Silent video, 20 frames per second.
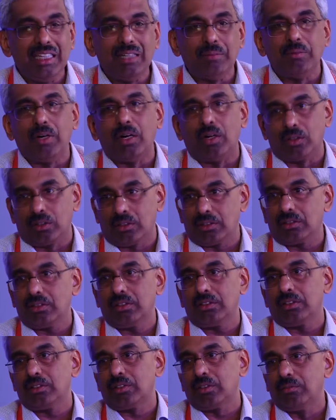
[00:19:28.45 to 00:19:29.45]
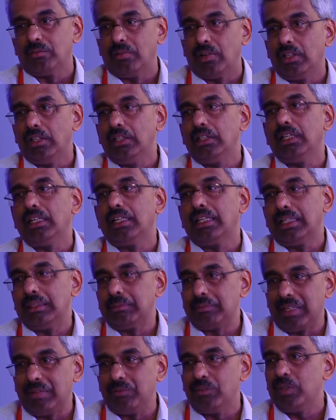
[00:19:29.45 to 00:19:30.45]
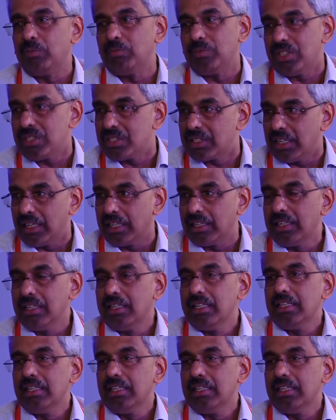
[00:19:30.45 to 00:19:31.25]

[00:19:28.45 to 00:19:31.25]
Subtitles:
about the thrombolytic and primary PCI.